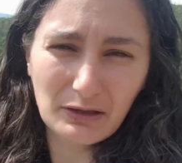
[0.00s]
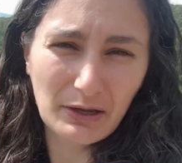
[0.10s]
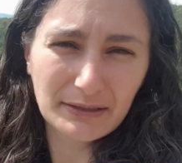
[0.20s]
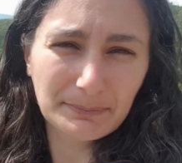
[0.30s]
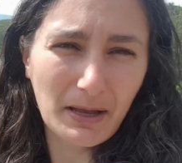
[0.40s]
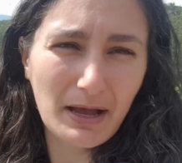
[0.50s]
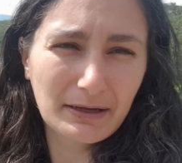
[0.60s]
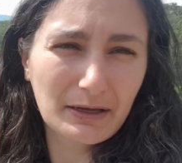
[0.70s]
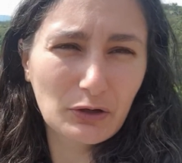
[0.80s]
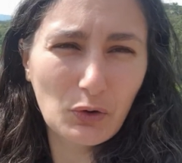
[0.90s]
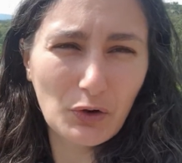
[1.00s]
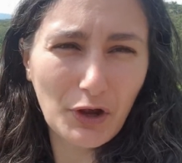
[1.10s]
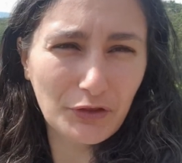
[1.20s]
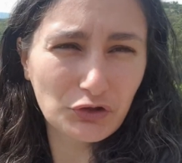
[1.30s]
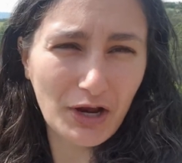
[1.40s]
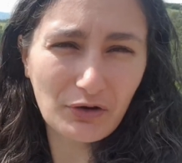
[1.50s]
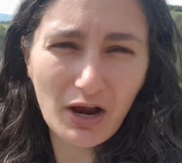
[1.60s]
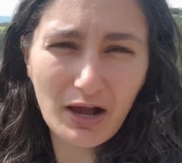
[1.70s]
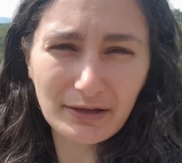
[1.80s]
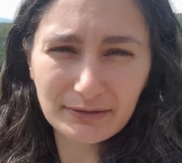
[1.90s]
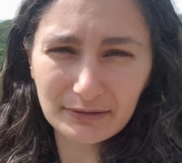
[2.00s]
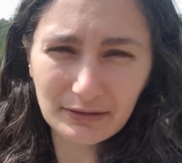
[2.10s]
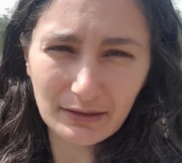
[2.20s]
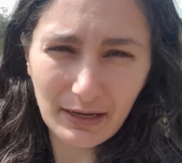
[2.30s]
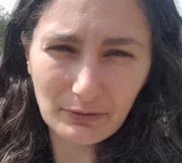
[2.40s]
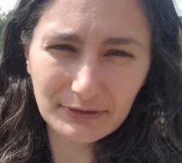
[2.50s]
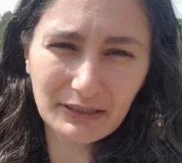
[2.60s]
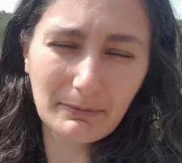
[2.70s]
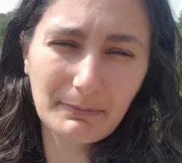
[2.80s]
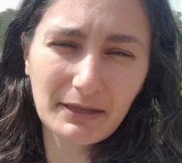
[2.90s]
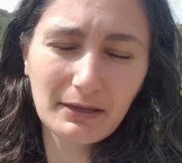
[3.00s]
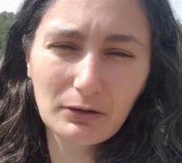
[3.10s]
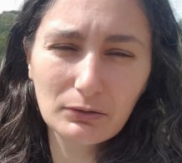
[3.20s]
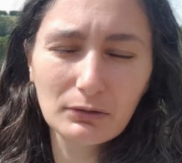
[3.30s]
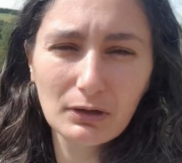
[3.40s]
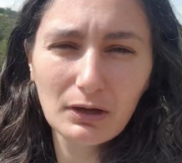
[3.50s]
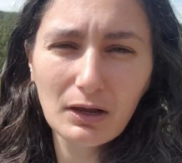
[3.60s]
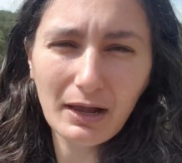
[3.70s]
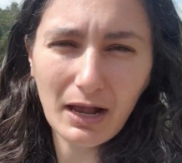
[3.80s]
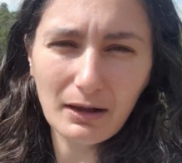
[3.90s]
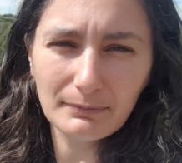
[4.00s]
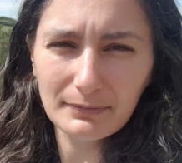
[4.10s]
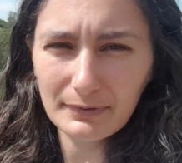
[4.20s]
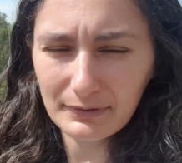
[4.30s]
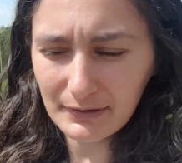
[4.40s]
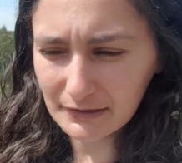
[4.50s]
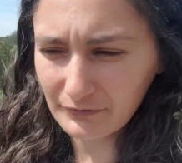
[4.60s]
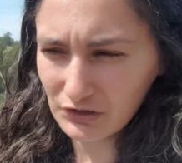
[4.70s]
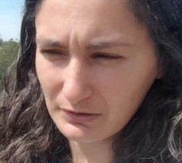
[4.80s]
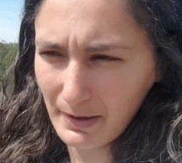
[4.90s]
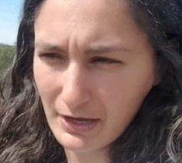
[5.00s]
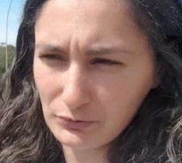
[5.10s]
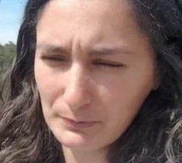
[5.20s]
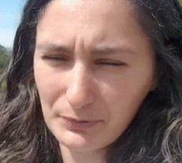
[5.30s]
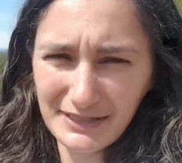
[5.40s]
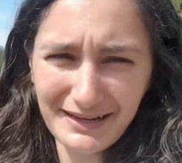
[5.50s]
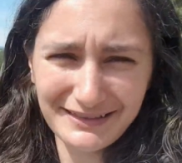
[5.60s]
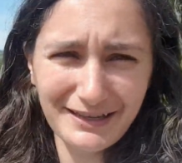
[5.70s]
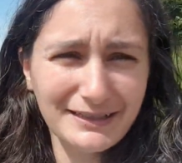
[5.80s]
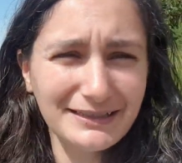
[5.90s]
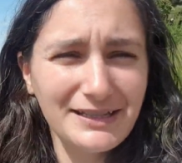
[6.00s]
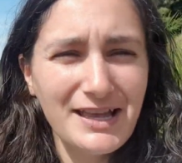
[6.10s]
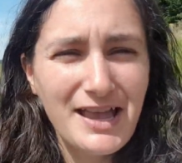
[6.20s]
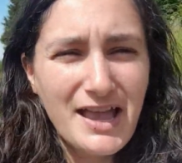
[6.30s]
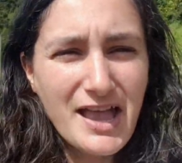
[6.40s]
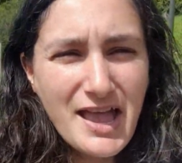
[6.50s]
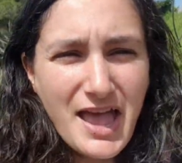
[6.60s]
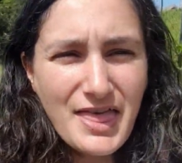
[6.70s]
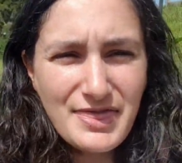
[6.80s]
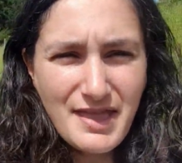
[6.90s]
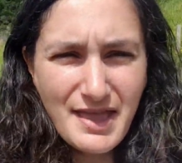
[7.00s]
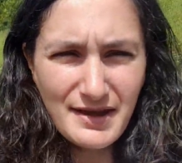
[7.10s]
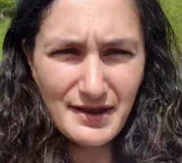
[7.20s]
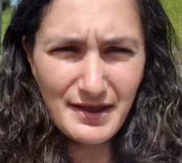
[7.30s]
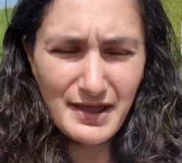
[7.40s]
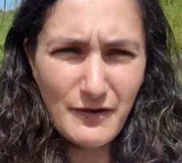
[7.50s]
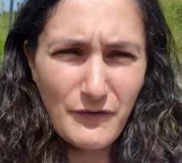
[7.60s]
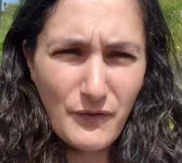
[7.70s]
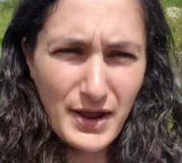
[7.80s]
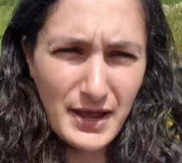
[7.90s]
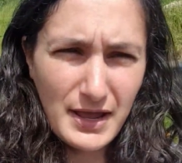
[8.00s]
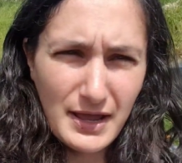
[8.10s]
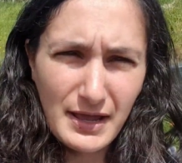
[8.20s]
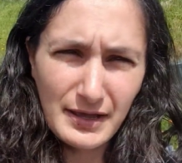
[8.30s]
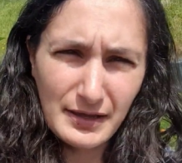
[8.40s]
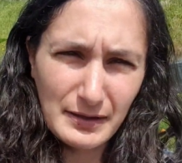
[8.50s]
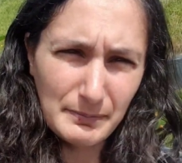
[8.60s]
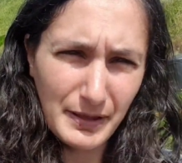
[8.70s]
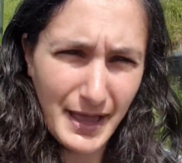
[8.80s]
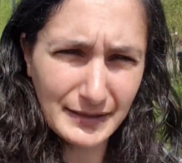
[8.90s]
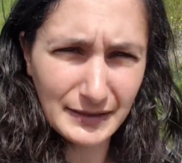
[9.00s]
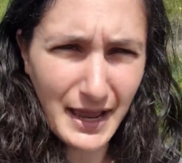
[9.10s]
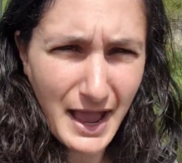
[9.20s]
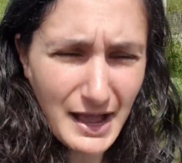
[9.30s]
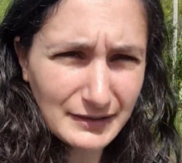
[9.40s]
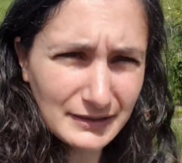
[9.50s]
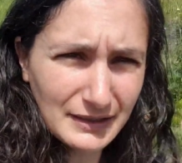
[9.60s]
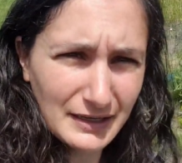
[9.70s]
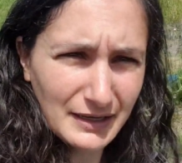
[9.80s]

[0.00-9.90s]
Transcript: a spark caught on the dry grass and it was to come up the hill, this veggie patch would protect us. And then if we planted out